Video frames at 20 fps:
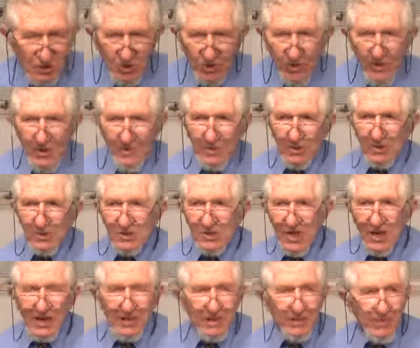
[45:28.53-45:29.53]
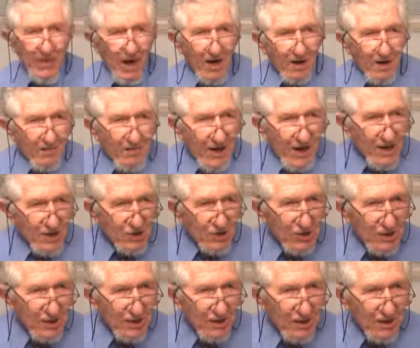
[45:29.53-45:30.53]
So people who signed the
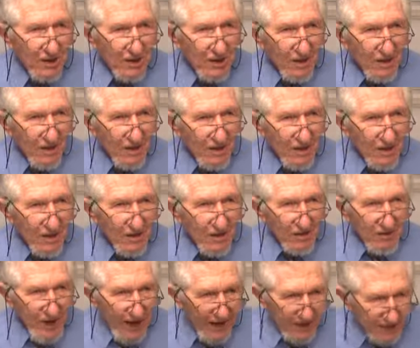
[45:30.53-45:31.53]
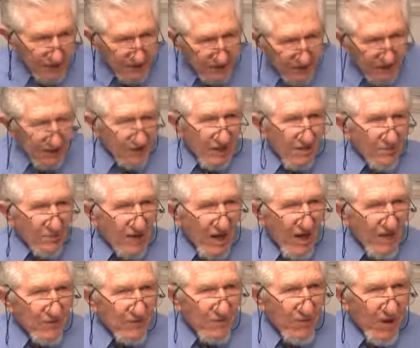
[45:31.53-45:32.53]
proclamation, they considered
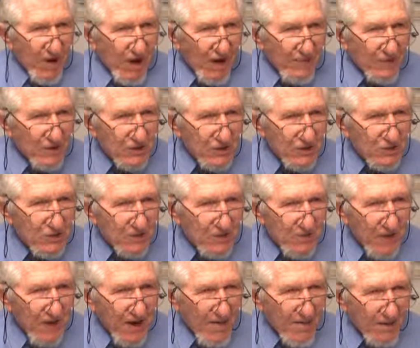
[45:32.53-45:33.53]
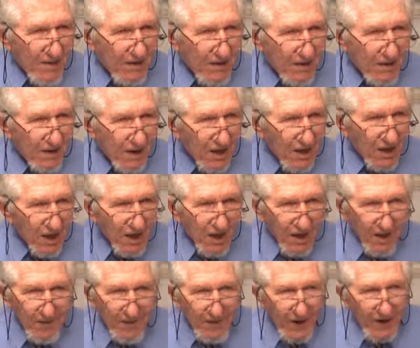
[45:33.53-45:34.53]
themselves part of the Jewish people.
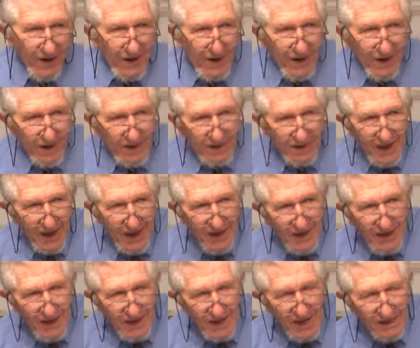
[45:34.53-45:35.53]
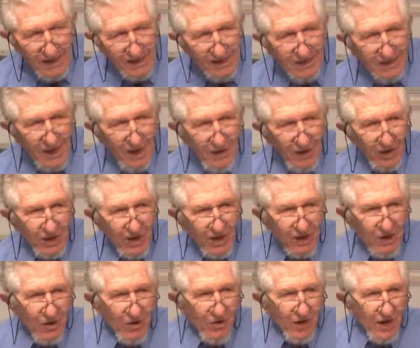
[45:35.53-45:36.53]
But they didn't necessarily
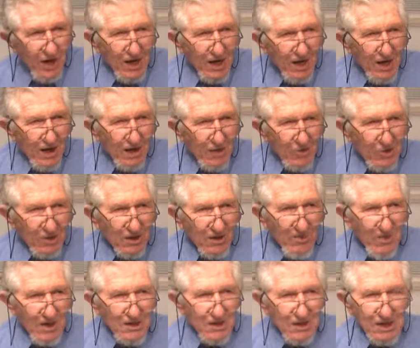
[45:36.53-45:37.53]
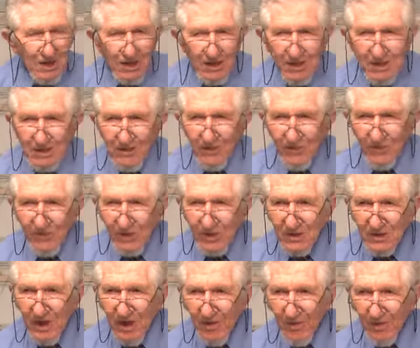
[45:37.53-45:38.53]
agree with the messianism, for
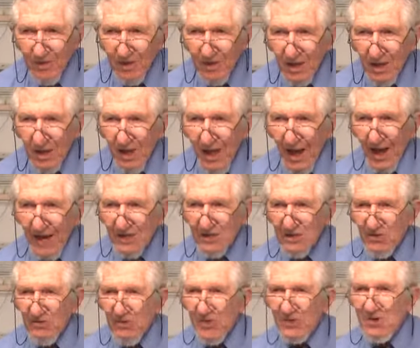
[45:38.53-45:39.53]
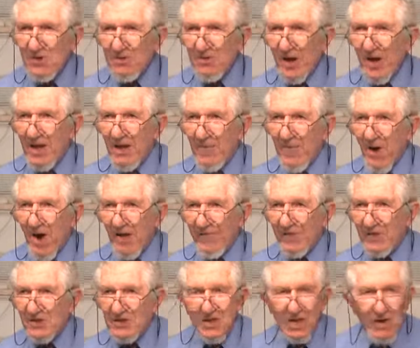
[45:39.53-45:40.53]
example, as envisioned by the
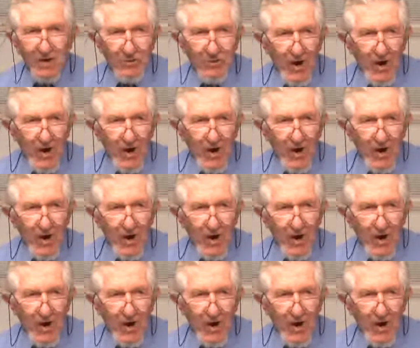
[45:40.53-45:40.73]
prophets.